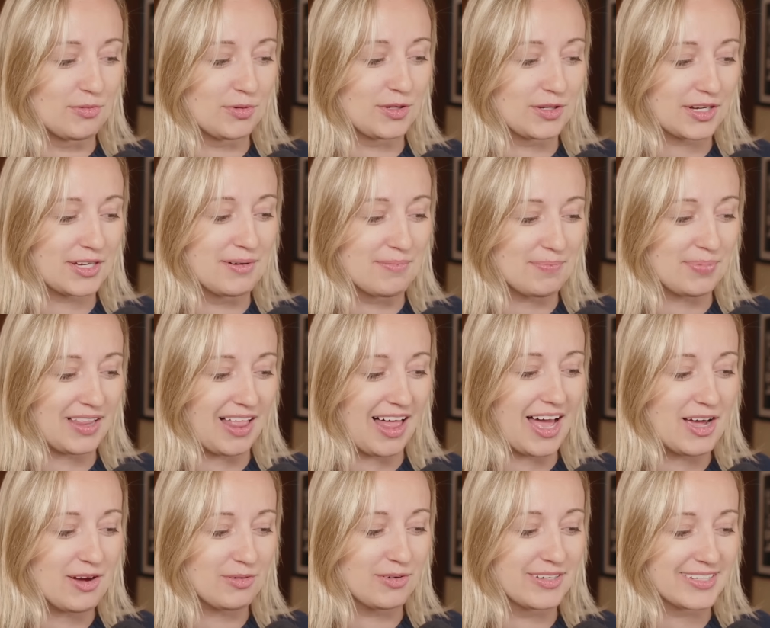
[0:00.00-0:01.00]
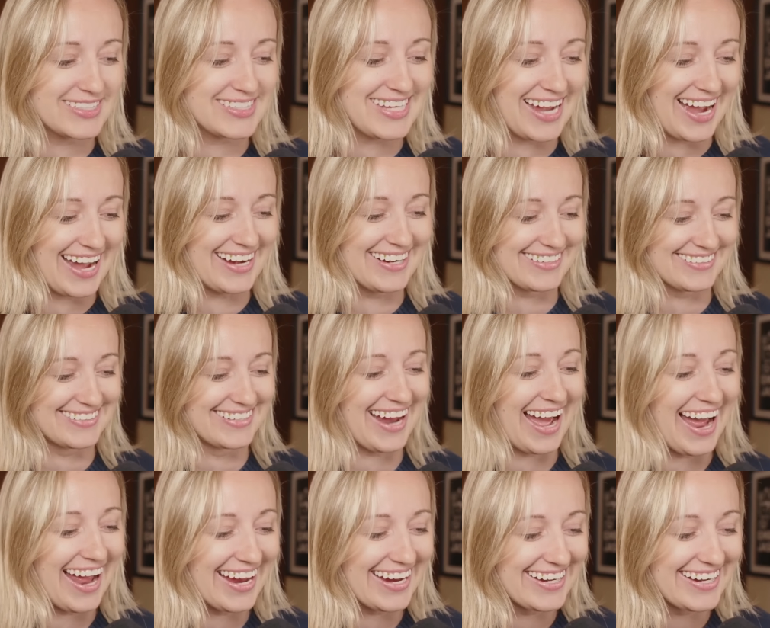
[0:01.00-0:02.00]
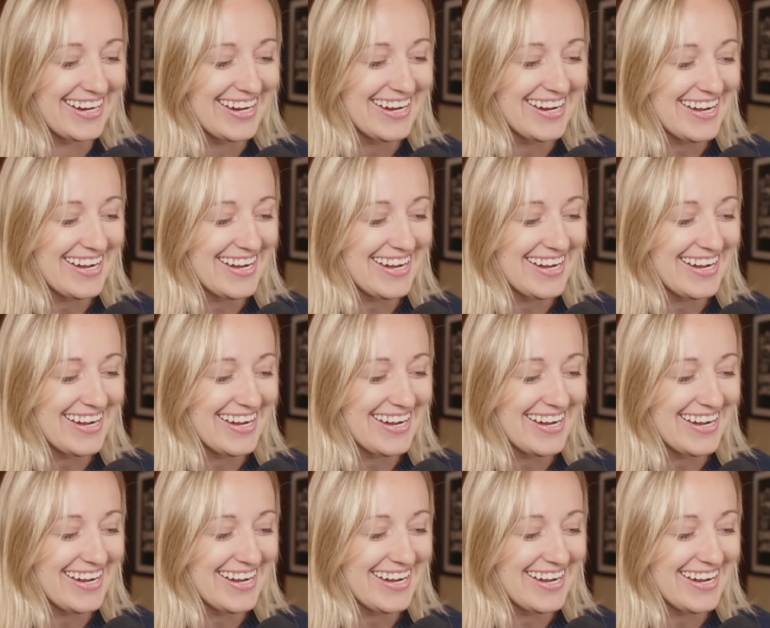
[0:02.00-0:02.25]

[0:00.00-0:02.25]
will comply with Title IX.